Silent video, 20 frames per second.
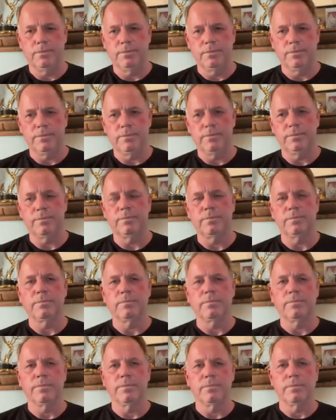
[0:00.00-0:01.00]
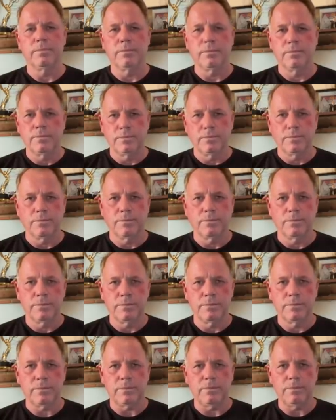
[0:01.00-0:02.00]

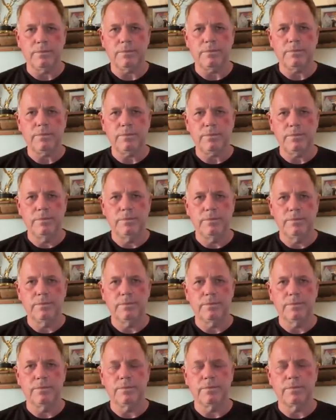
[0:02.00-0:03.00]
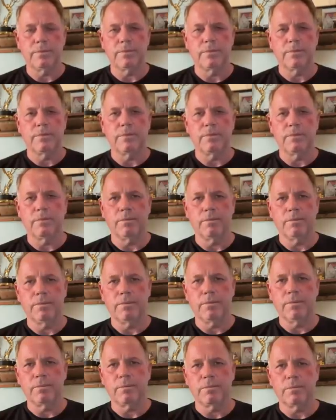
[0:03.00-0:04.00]

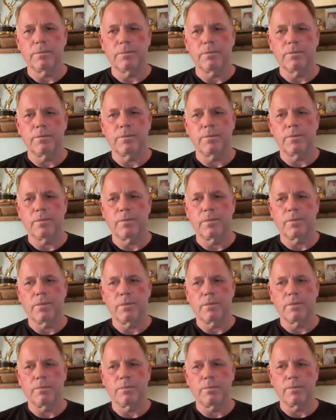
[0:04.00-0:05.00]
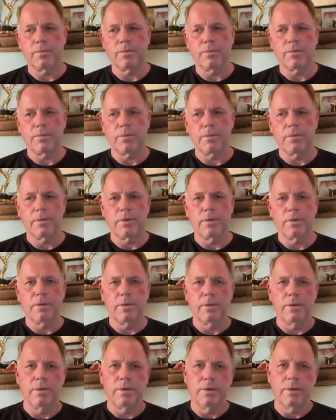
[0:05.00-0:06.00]

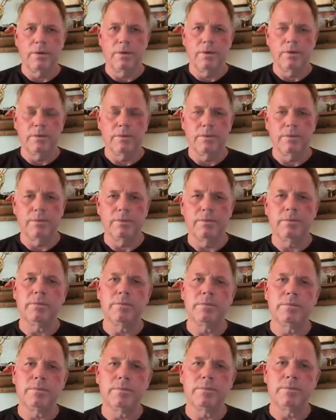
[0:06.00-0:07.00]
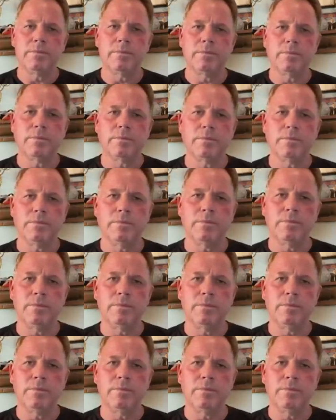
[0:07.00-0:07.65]
This person isn't speaking.